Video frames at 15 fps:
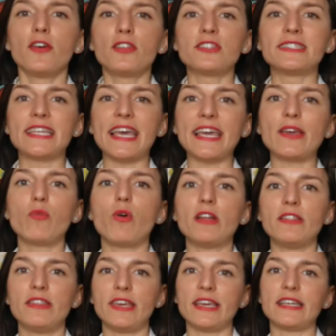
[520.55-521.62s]
Saying
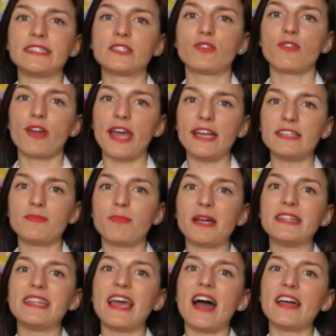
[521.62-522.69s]
one thing is great,
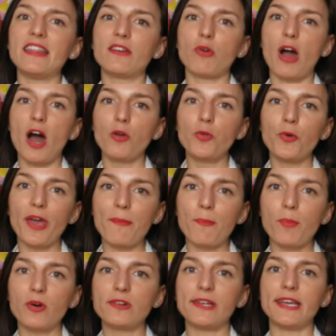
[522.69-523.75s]
but the other, how to
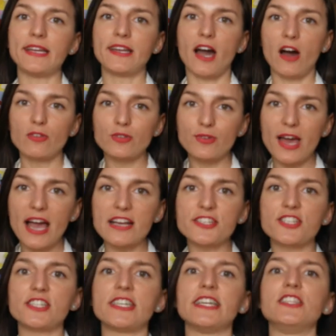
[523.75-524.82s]
embody and how to
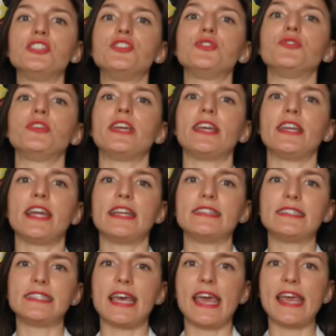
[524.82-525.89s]
actually tune in
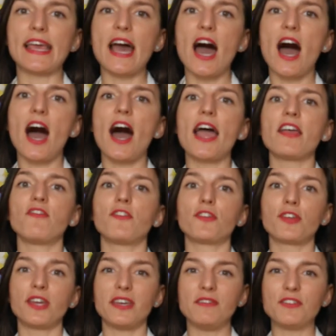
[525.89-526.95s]
and say, I
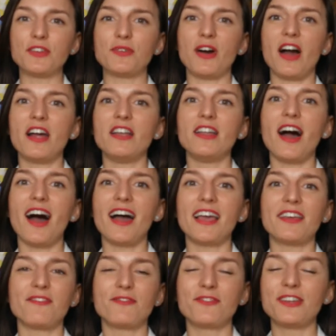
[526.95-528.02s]
forgive you, I
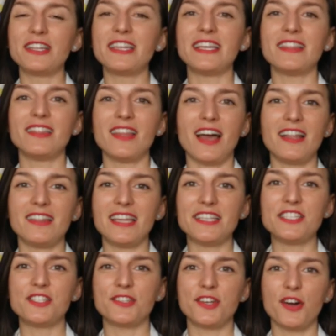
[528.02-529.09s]

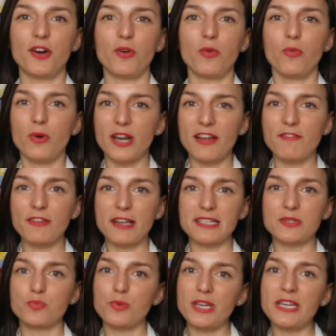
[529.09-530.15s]
let you go, whatever,
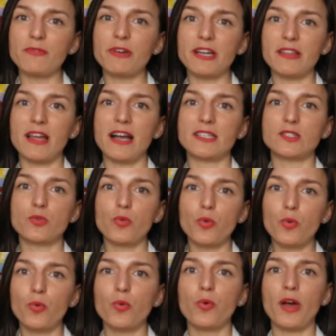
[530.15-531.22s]
because we realized
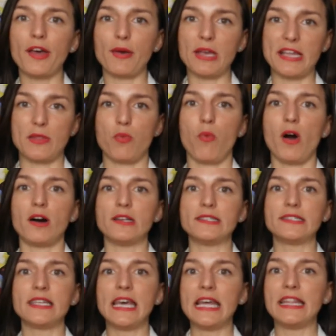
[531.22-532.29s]
who it
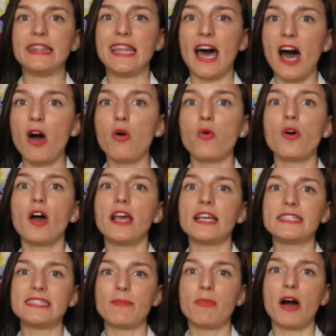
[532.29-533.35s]
was. Now
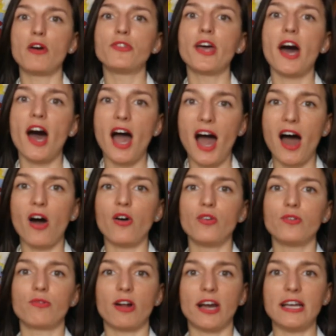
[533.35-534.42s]
is about
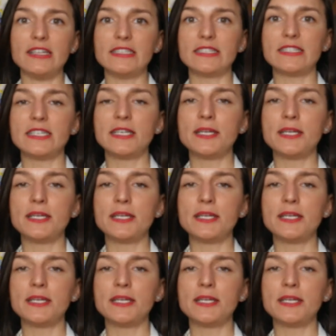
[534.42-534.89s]
how, right?